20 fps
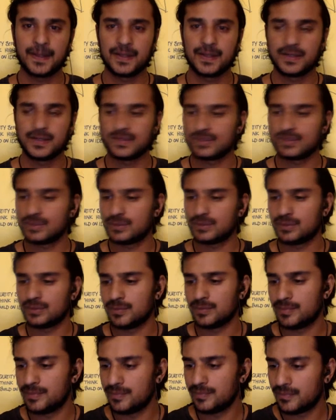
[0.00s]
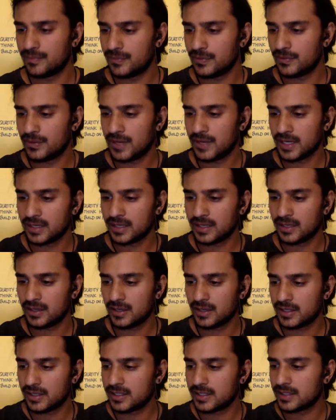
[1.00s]
So right
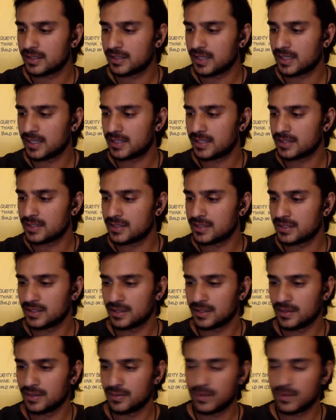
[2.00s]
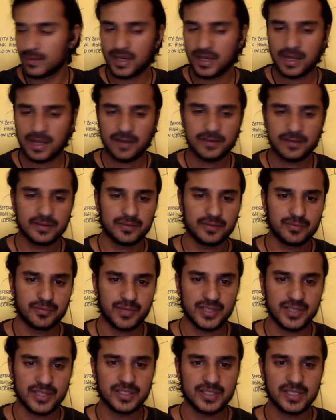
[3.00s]
now, I think that is what I had in
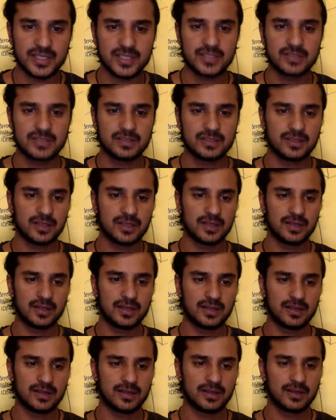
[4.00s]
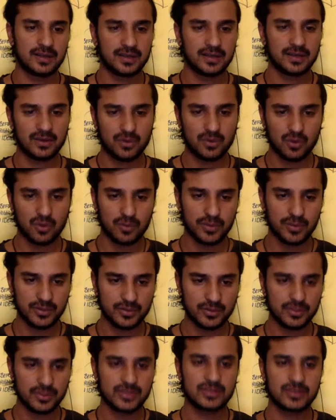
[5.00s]
presentation, and I hope
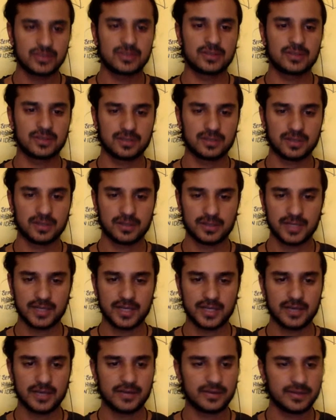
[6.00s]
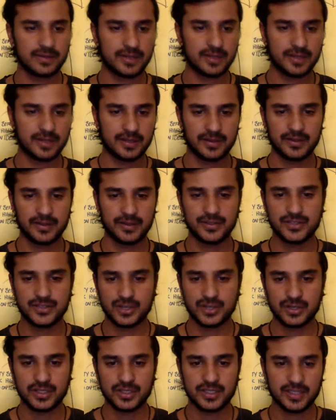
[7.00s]
it was clear, the
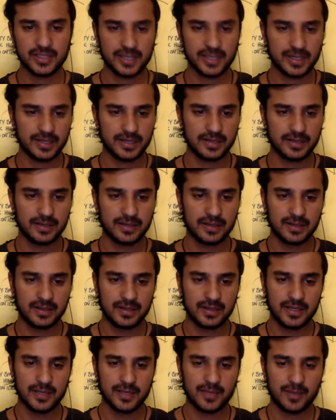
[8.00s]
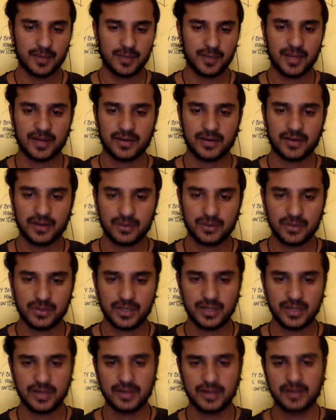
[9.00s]
journey and in my background
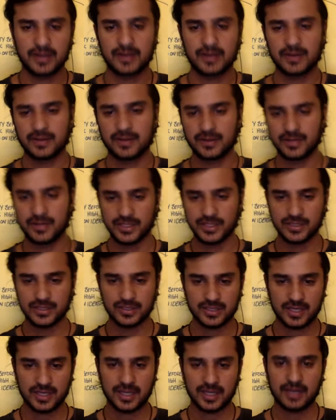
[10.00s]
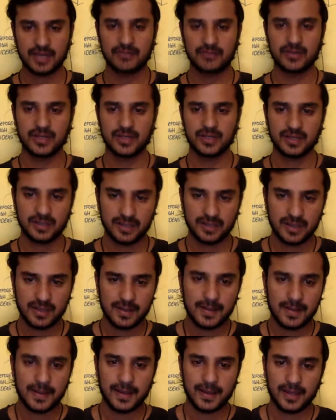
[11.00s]
and the research that I have done,
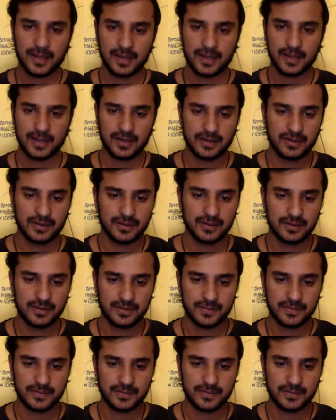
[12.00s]
and